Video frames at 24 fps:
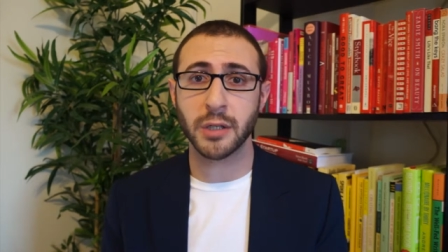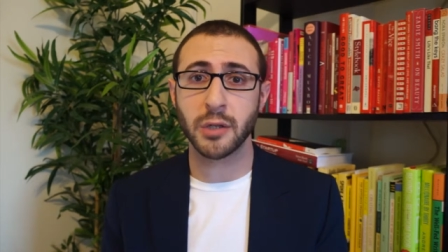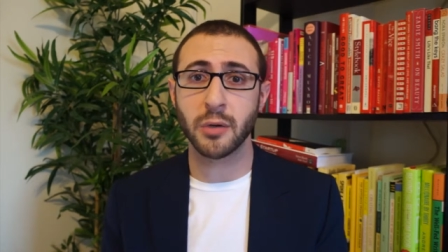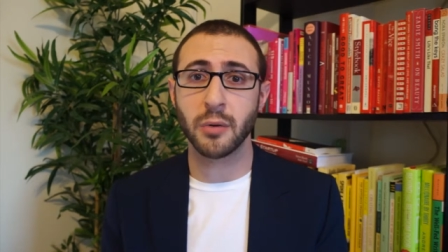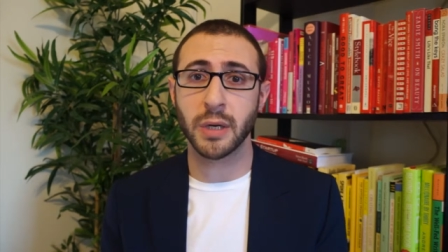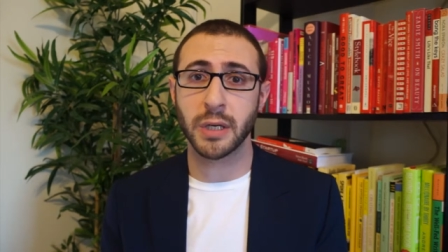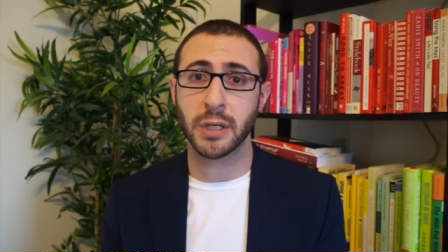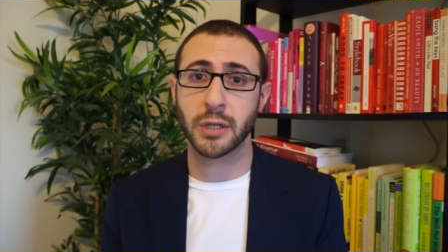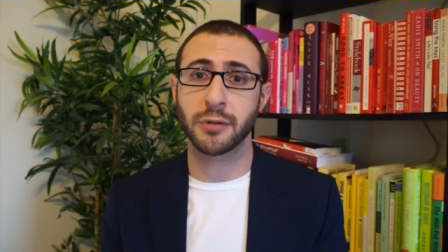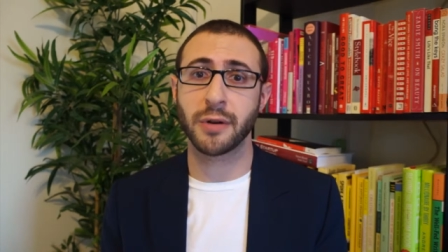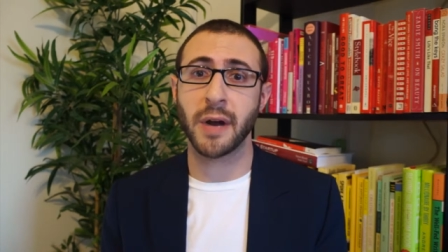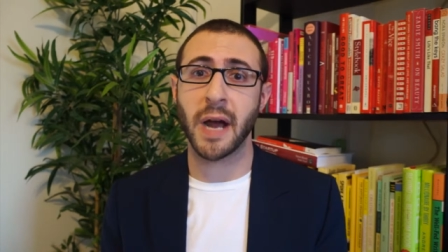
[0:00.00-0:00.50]
to
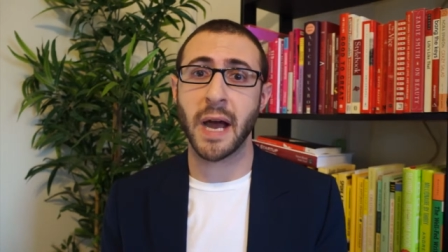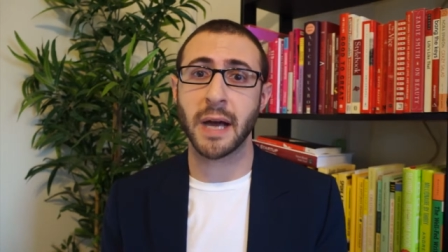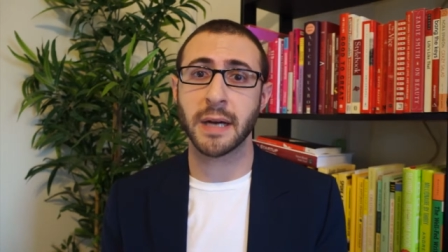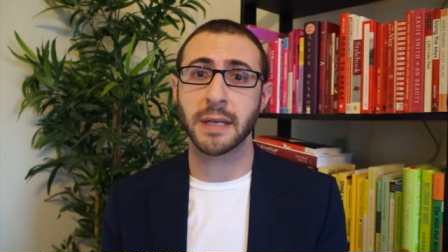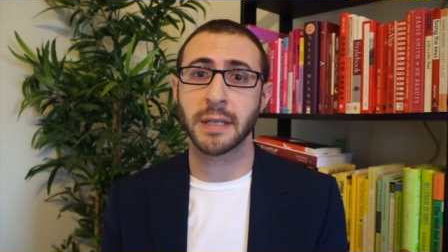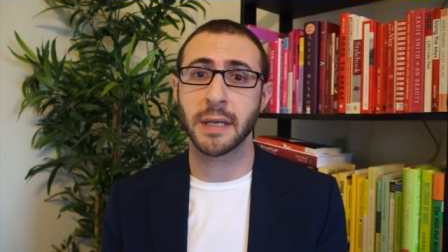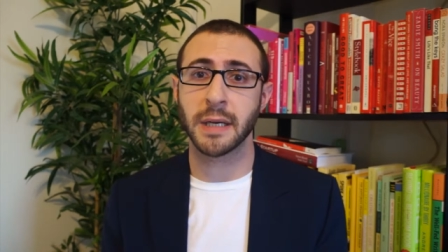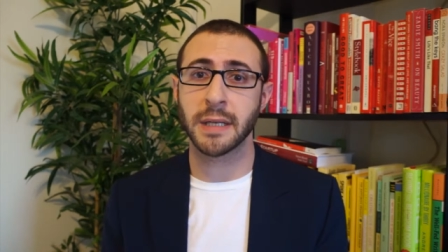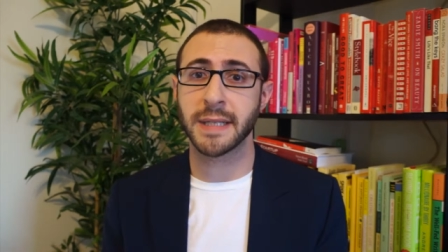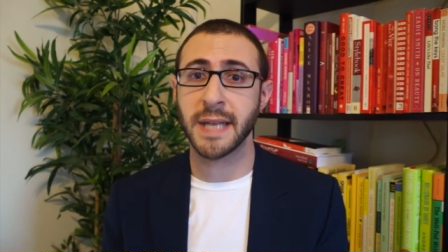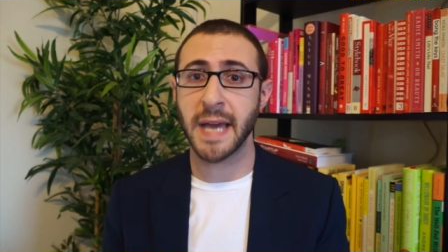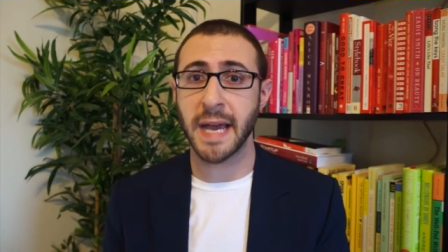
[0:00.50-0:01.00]

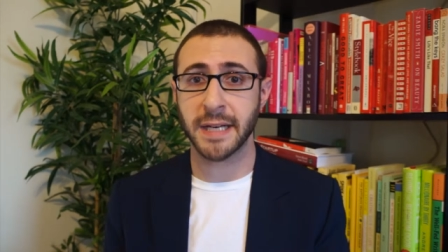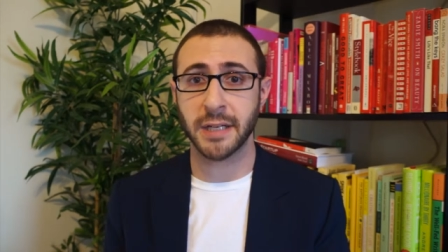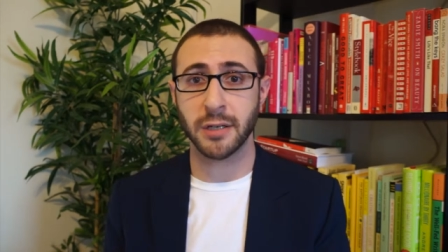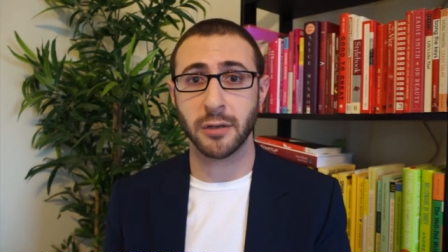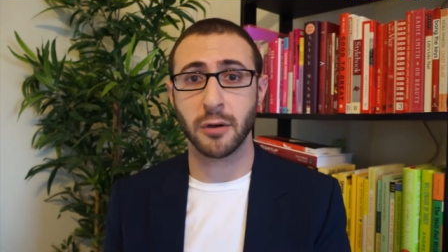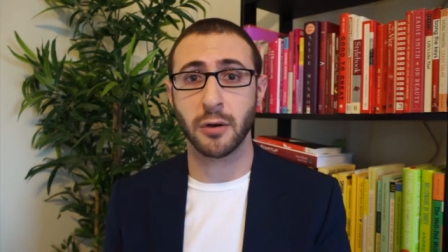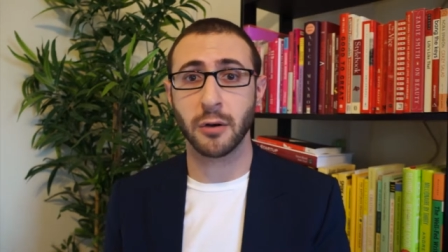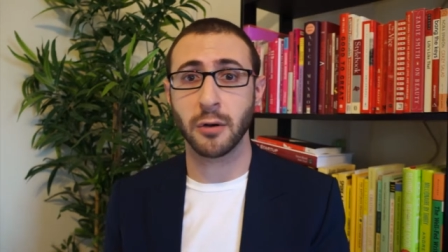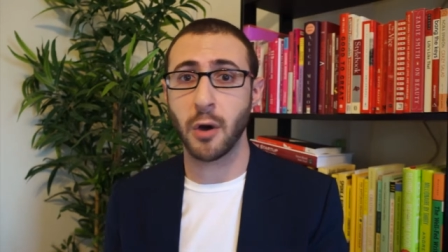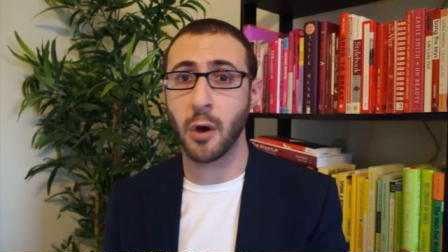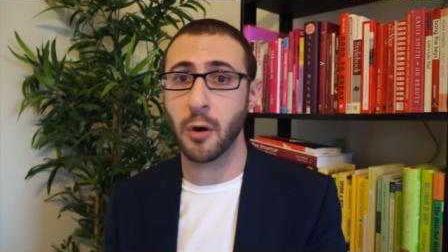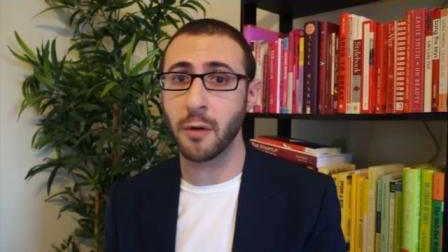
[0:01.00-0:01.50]
attract a
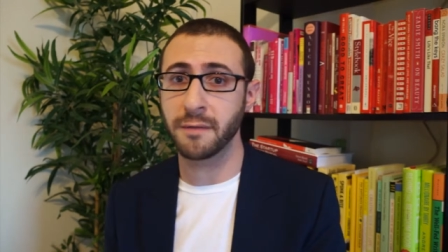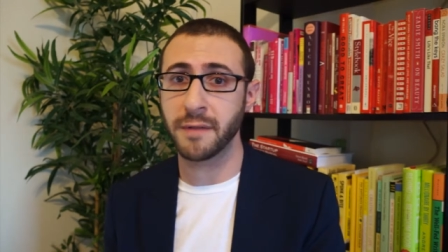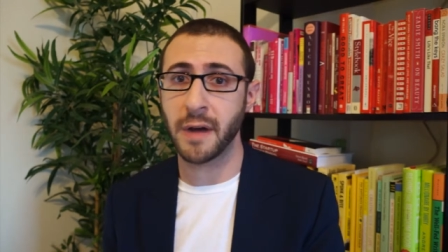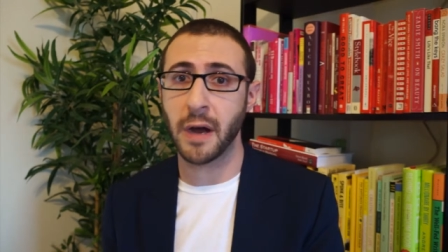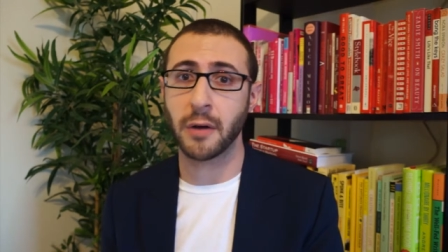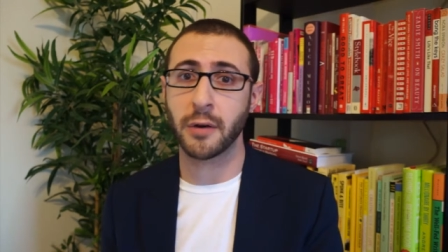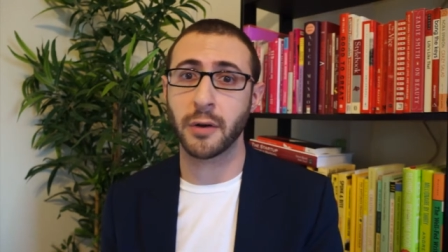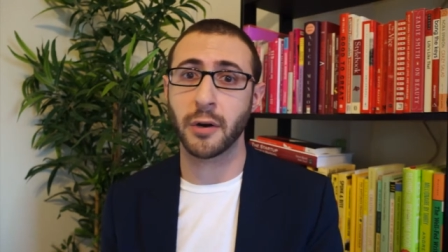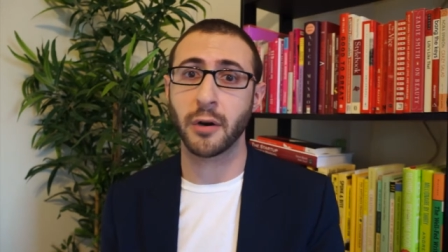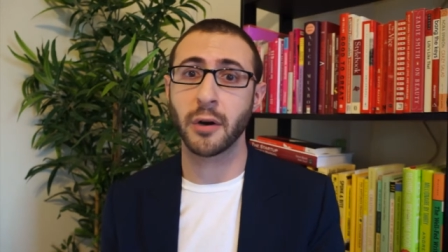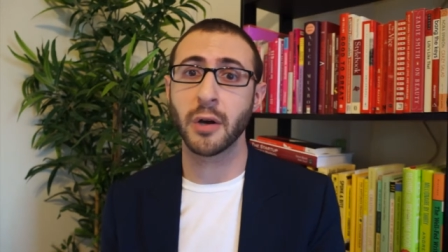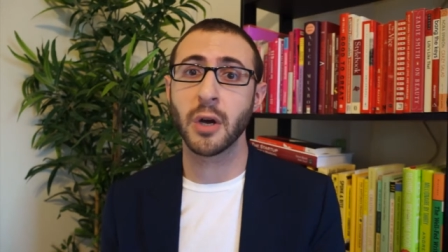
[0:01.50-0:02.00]
technical co
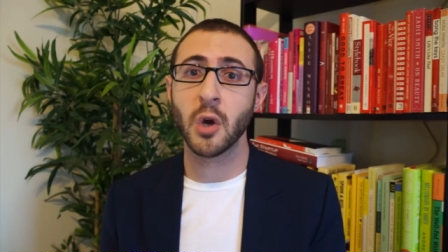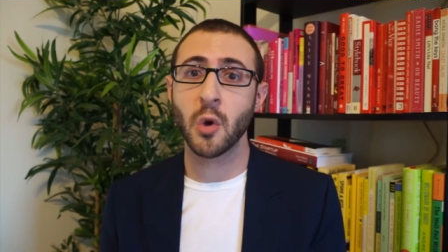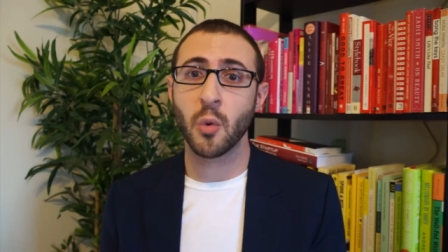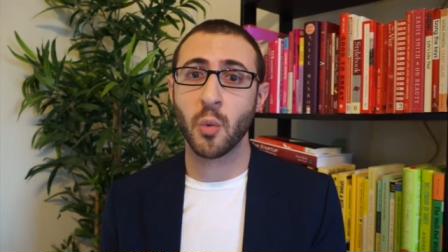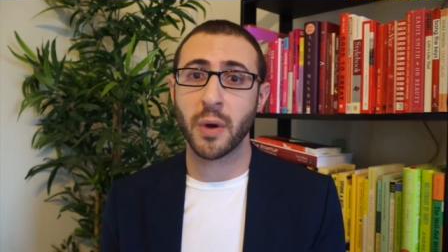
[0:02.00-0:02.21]
founder